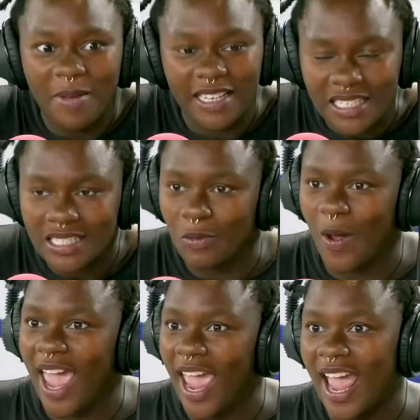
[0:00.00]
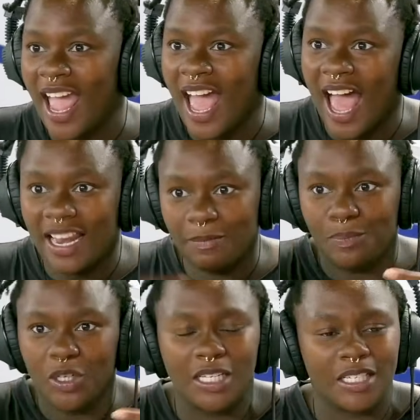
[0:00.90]
moment where
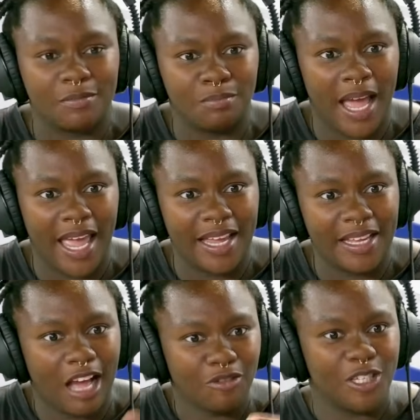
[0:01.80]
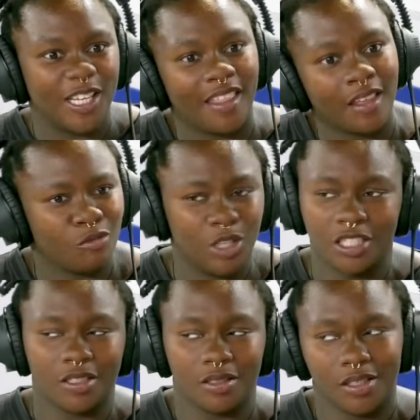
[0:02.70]
I put my outfit together,
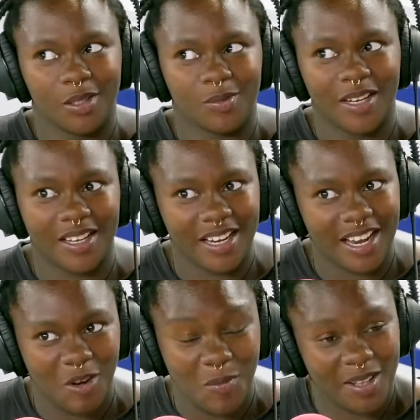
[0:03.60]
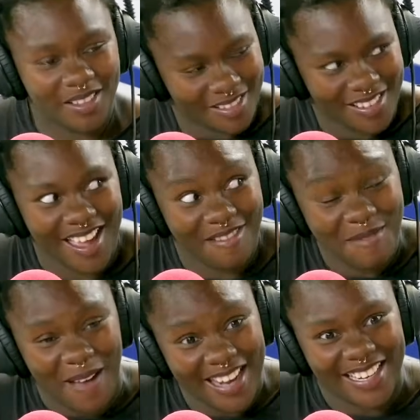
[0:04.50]
which is what a normal
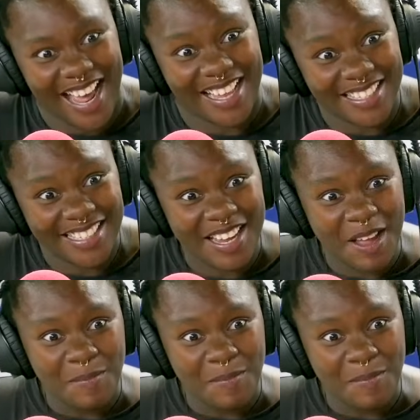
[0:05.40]
everybody does.